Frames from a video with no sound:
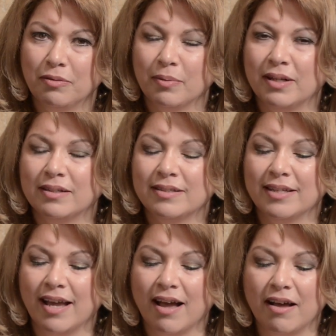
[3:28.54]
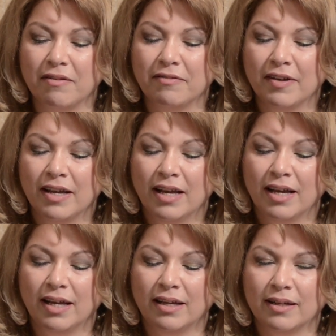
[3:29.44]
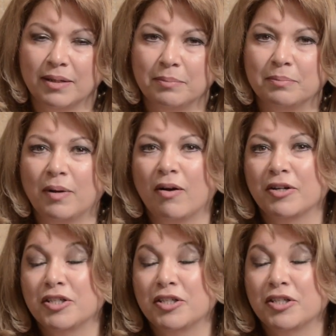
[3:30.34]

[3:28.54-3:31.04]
thrilled to have our